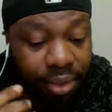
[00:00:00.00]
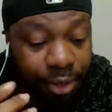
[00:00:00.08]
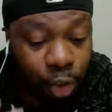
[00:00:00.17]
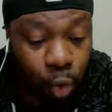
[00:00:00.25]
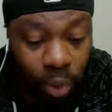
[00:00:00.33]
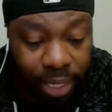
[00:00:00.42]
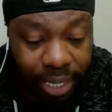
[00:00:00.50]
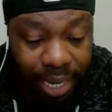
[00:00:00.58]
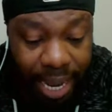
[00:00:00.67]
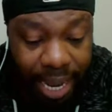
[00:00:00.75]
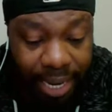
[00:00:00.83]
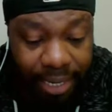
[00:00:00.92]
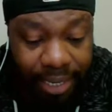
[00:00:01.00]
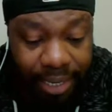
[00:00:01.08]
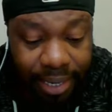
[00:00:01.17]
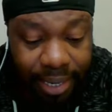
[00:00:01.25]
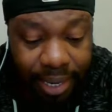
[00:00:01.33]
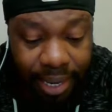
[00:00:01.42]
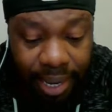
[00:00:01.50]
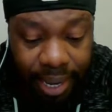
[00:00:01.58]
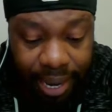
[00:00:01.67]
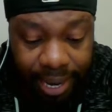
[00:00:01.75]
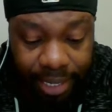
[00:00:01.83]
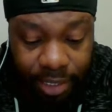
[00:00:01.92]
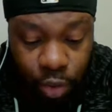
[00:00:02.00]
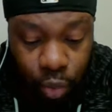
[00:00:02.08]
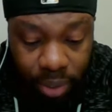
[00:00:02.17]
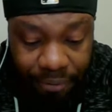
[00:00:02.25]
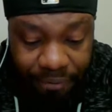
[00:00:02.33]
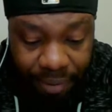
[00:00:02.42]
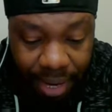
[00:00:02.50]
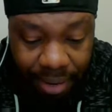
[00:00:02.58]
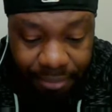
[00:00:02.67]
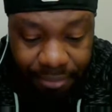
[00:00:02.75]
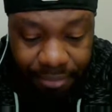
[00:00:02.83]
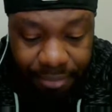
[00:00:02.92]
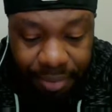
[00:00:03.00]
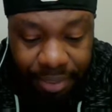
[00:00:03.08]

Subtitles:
They're 29-25.